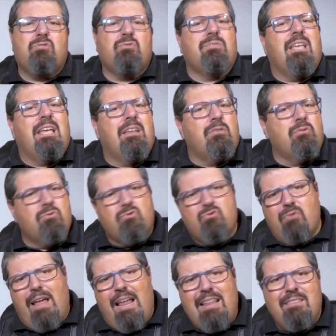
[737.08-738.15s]
to their
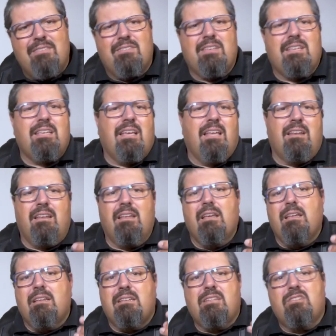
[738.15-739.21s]
neutrality and
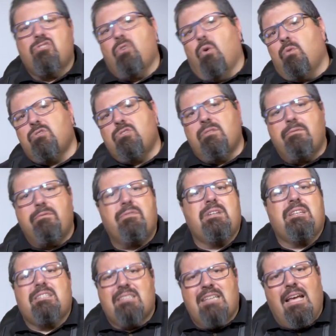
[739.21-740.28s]

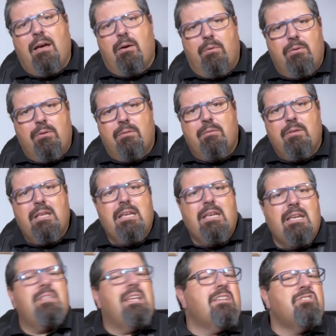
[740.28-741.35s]
distortion-free sound.
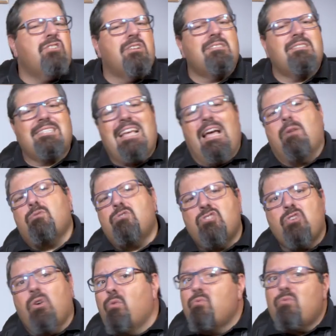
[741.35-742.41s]
They just sound
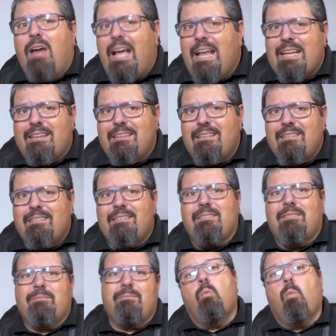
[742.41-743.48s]
so right.
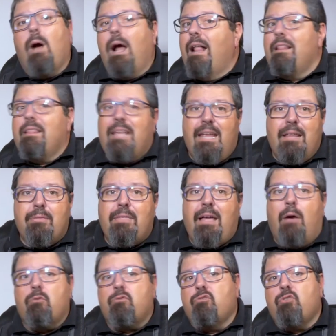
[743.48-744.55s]
While
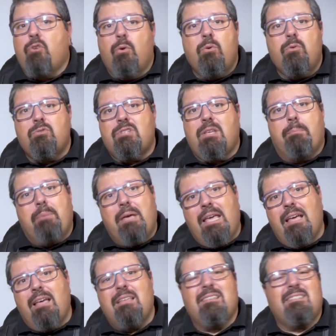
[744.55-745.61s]
8,000 euros a
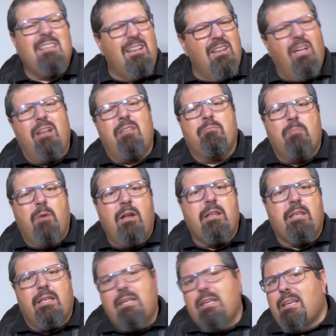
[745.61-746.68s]
pair is a lot of
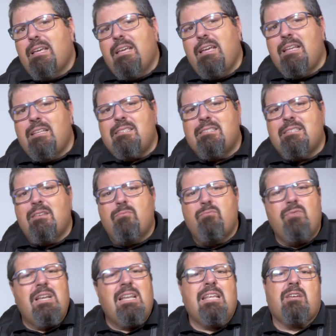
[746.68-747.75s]
money, it's a
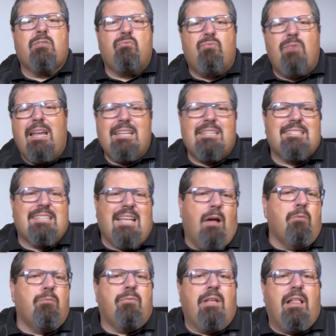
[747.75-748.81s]
really great
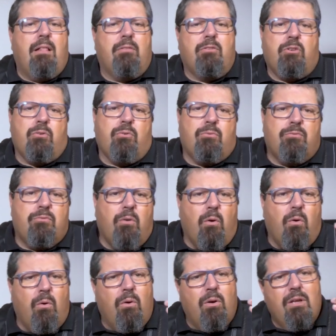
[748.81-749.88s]
sound value
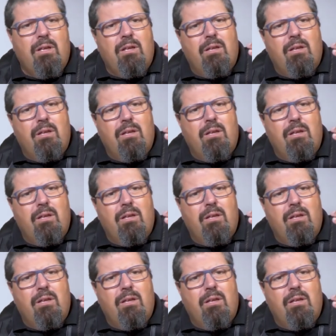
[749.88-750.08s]
for